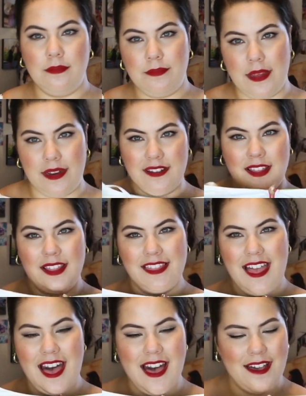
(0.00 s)
But
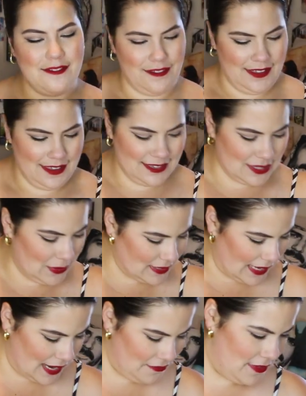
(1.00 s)
love. So
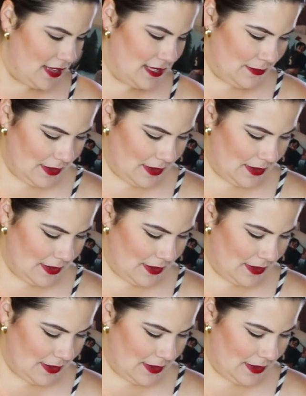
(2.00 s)
excited for this